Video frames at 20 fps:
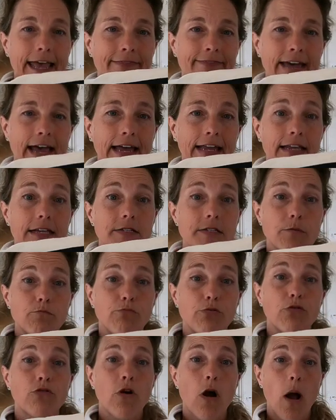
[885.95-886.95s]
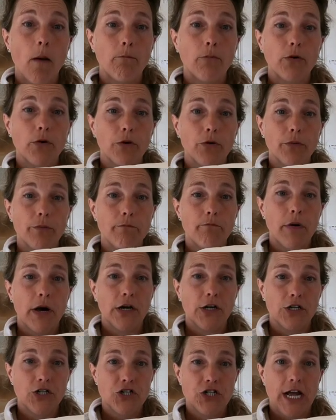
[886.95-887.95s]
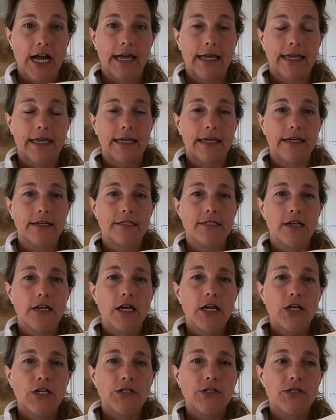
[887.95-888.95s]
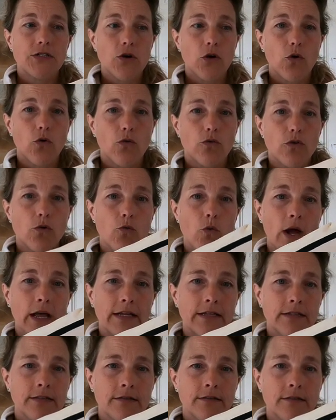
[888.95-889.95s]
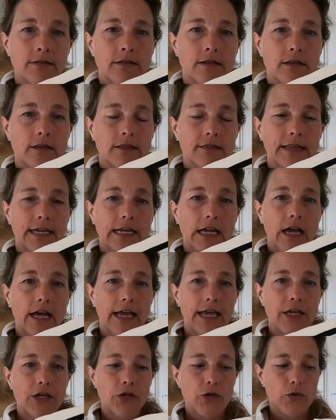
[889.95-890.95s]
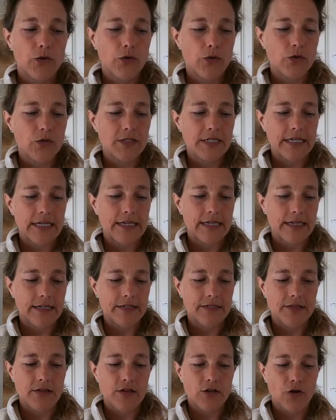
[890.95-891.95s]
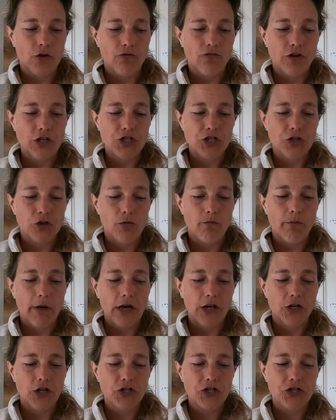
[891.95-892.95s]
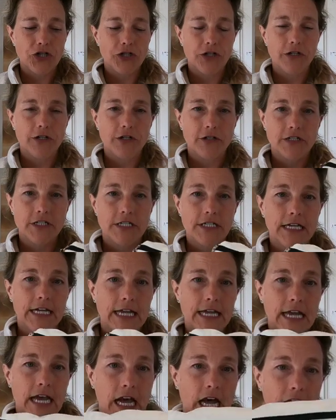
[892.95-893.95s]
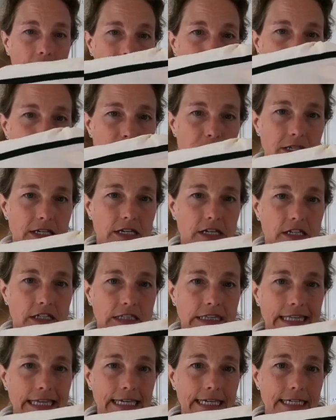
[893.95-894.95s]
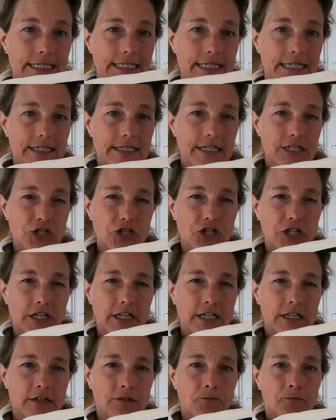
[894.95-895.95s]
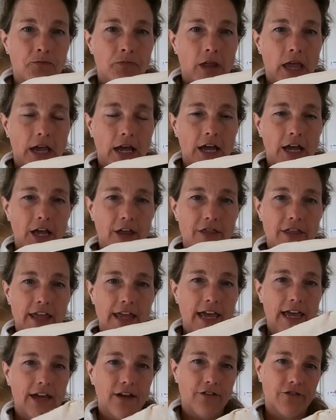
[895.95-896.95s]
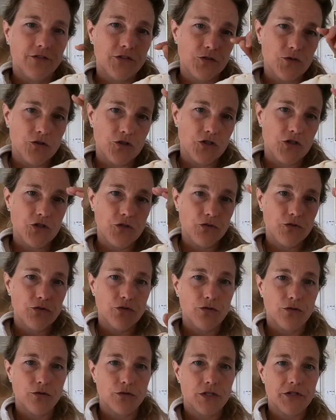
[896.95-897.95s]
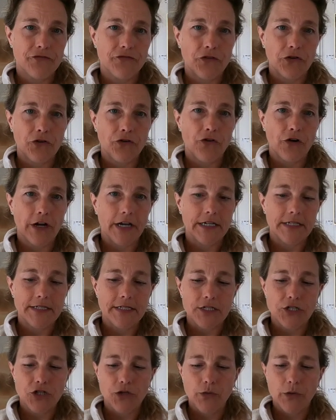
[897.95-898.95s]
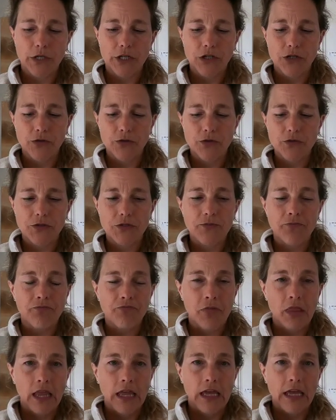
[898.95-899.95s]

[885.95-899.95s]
and that is a proper bug jacket. So the one that I use is the original bug shirt. I use the Elite edition. They have sort of two different grades that you can use.